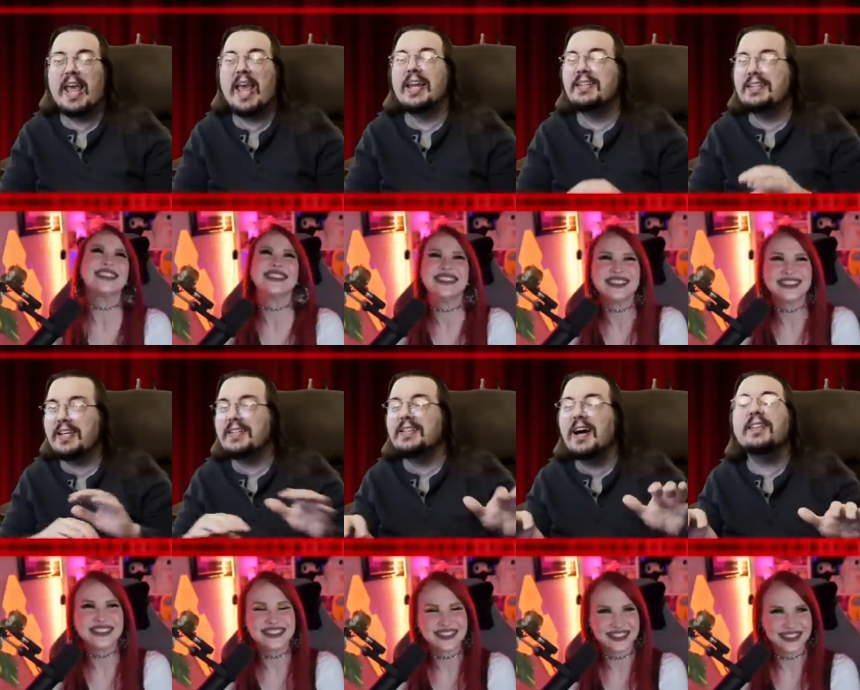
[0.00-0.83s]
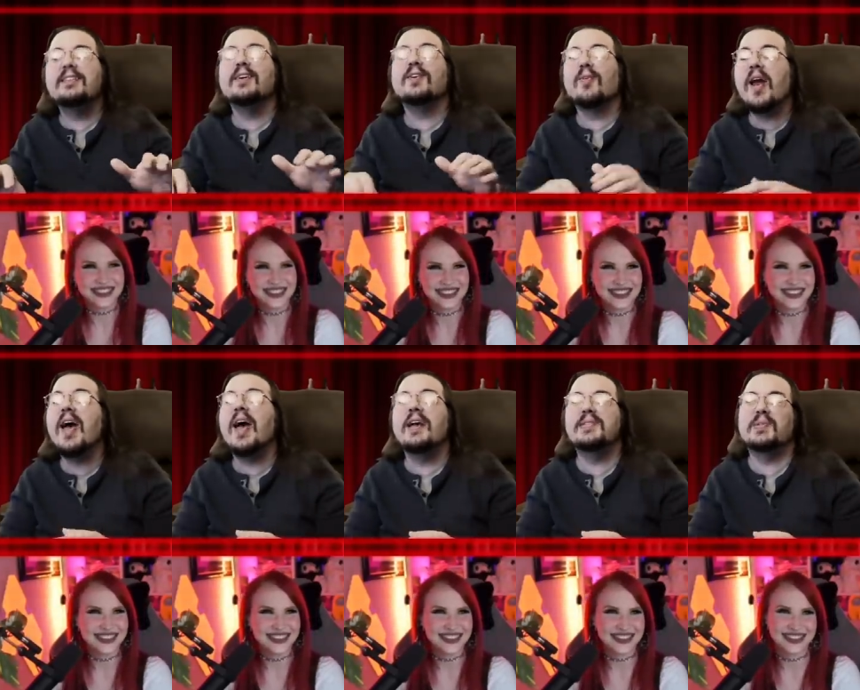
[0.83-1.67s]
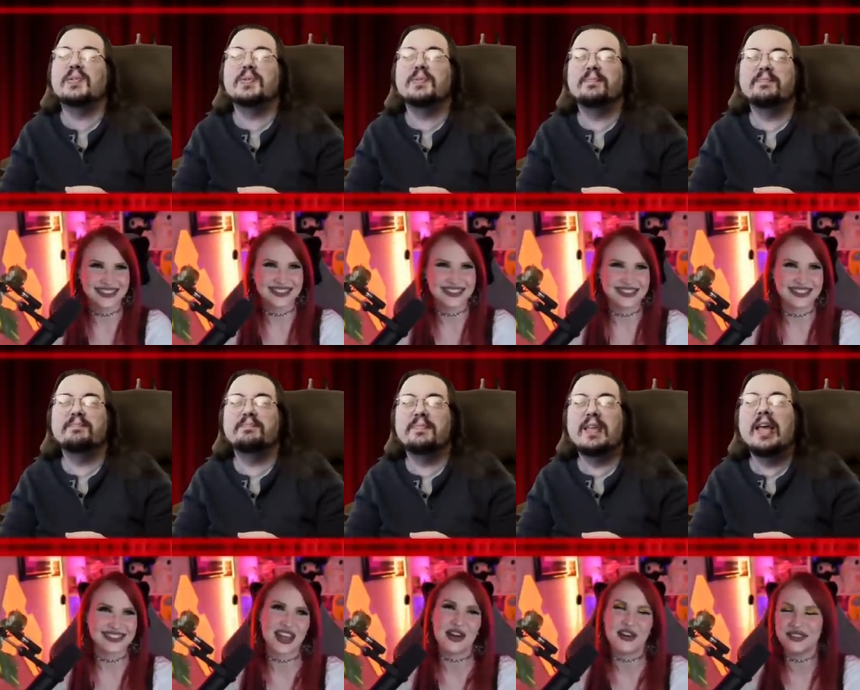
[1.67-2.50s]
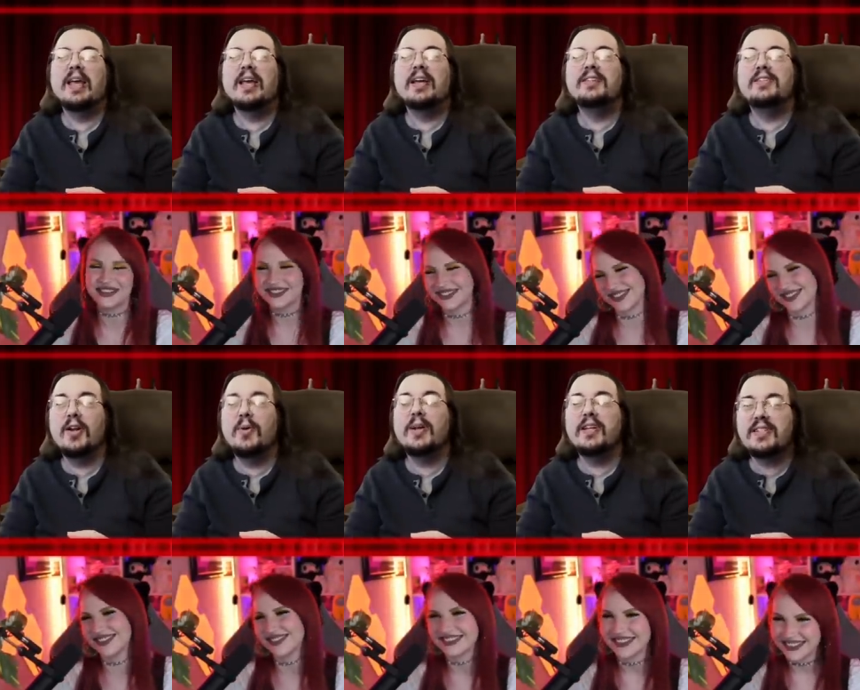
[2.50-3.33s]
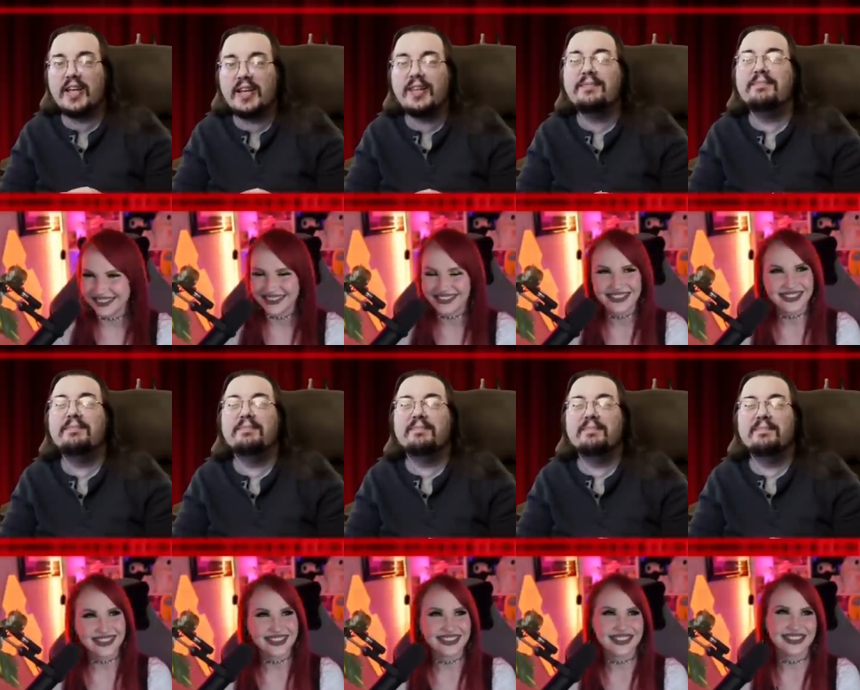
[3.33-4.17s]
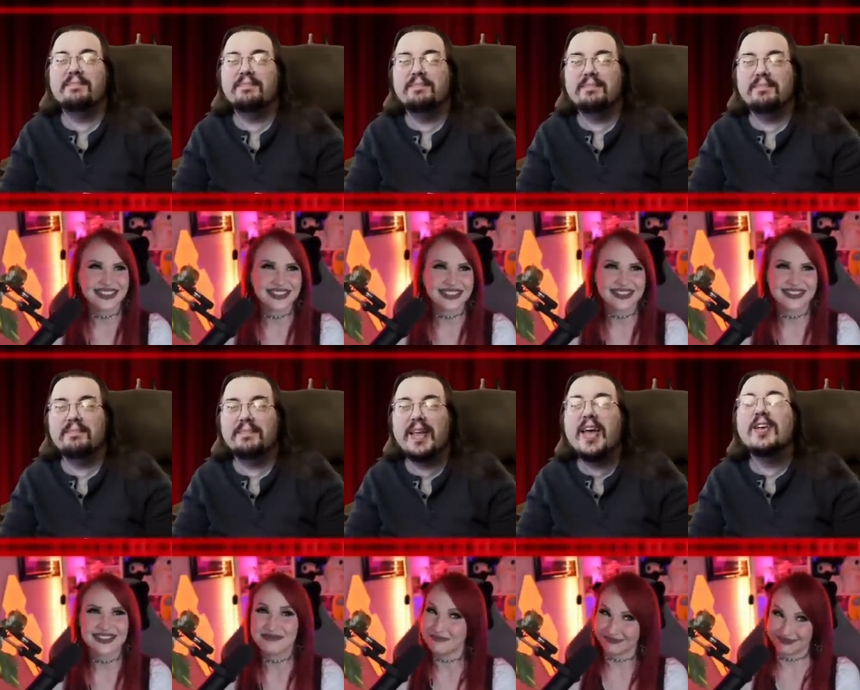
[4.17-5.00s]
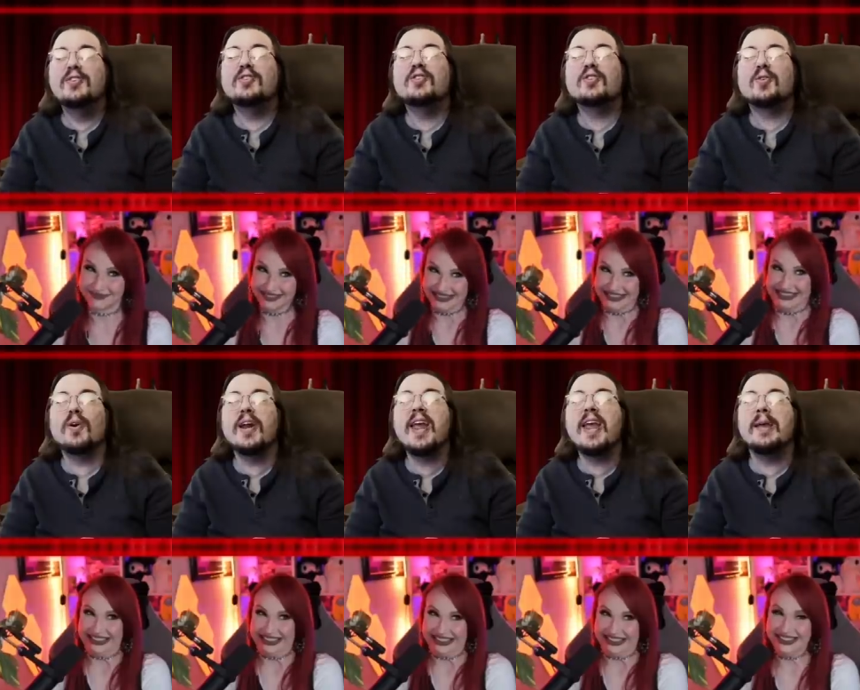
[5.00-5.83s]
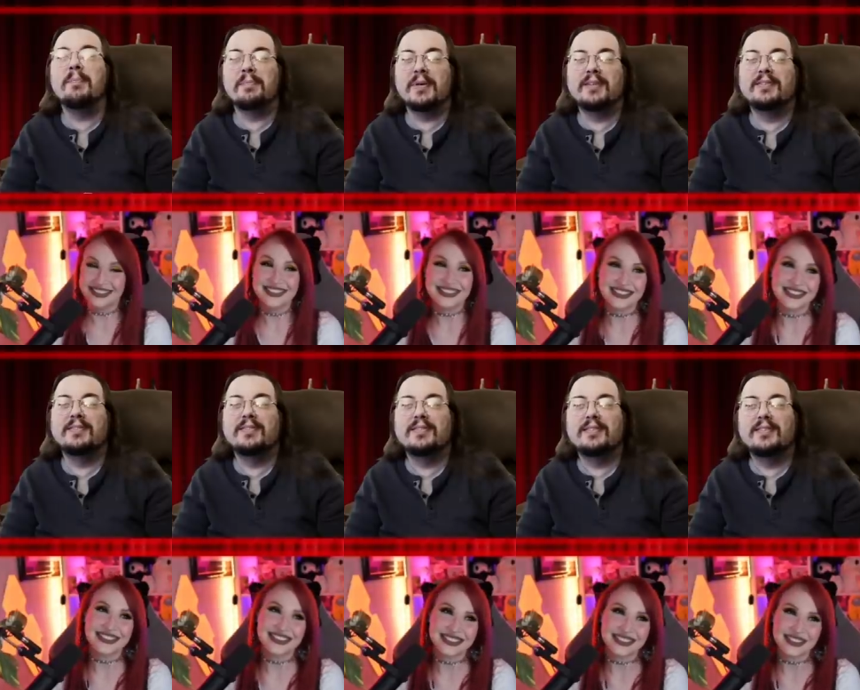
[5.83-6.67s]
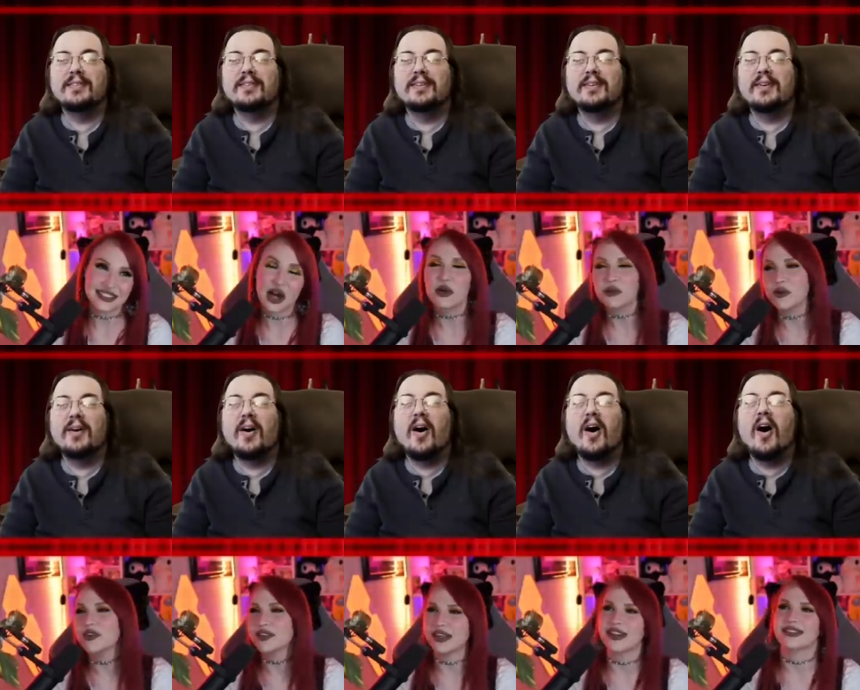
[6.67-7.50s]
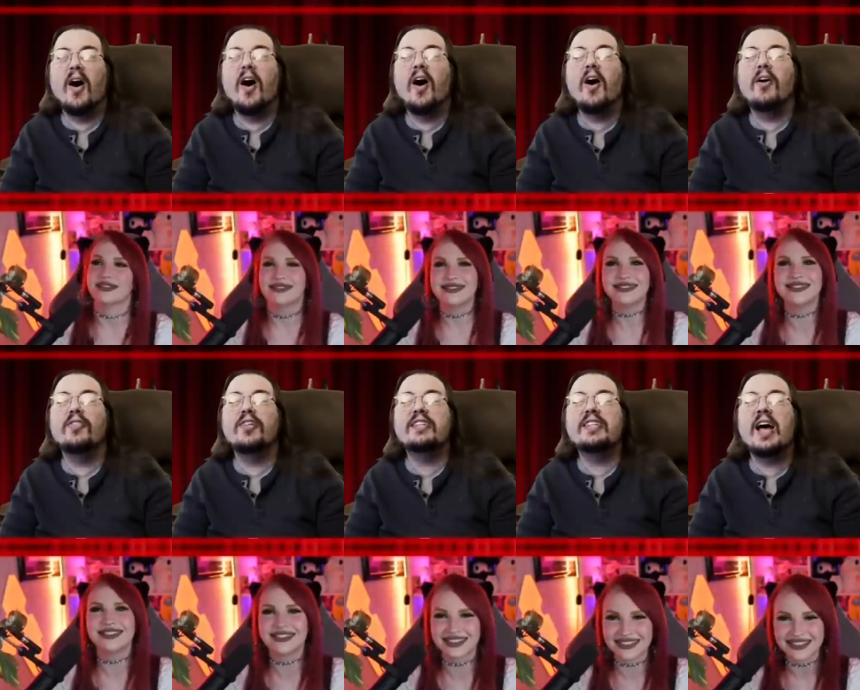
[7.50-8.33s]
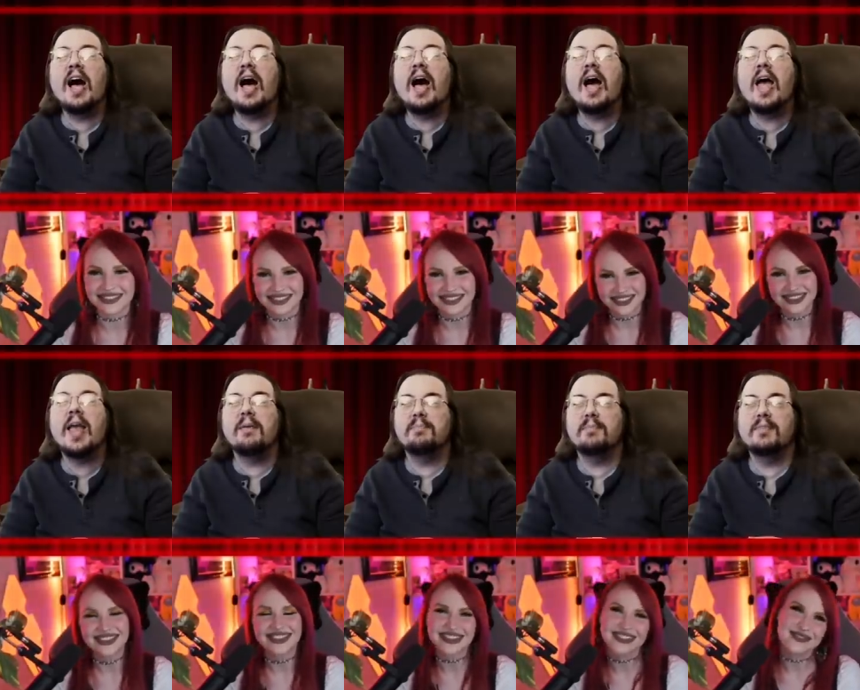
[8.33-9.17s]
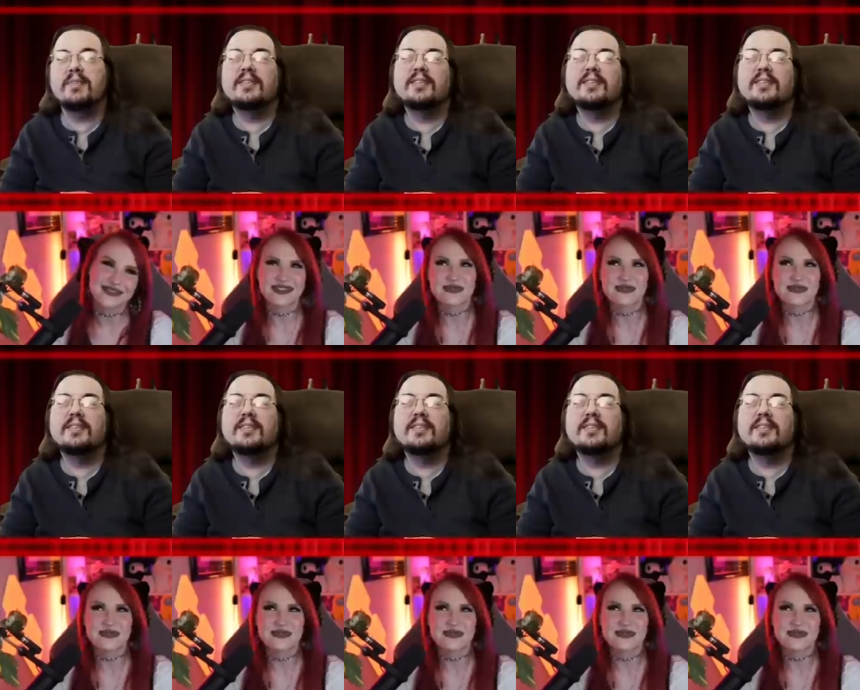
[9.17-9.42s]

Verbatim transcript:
Speaker 1: And it didn't cut the grass. Oh. Do you know what it did? Scream. Oh, well, yeah. All the time.